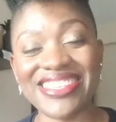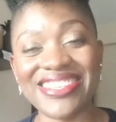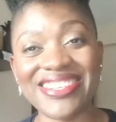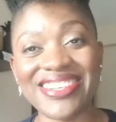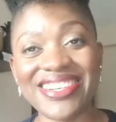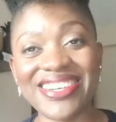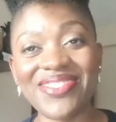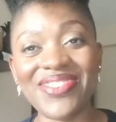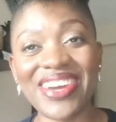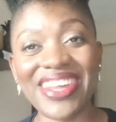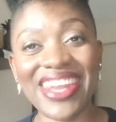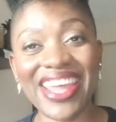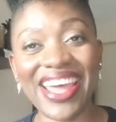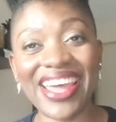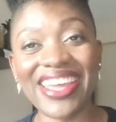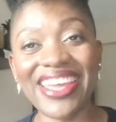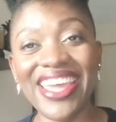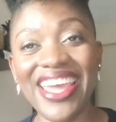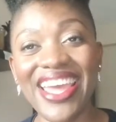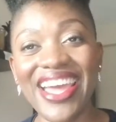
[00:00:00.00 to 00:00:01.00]
When
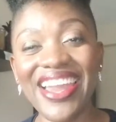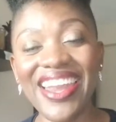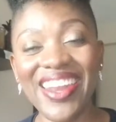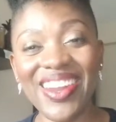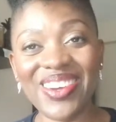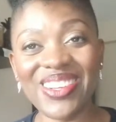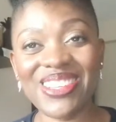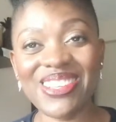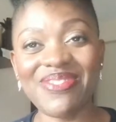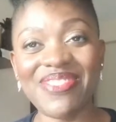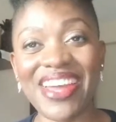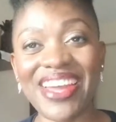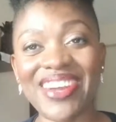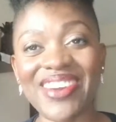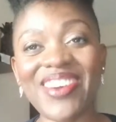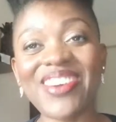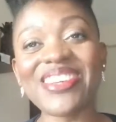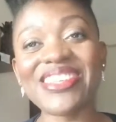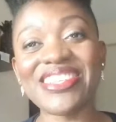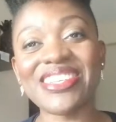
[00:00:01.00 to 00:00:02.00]
I launched my
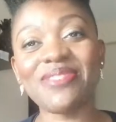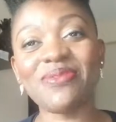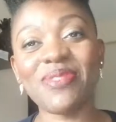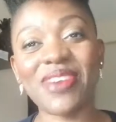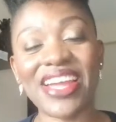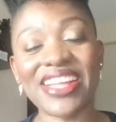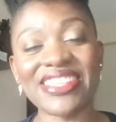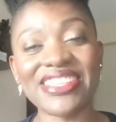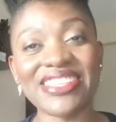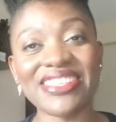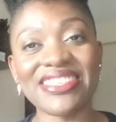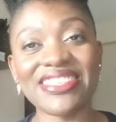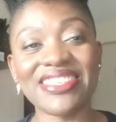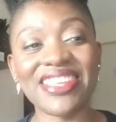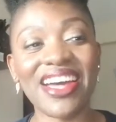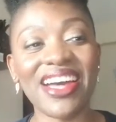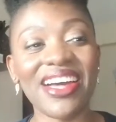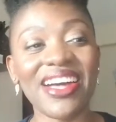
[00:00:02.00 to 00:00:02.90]
coaching practice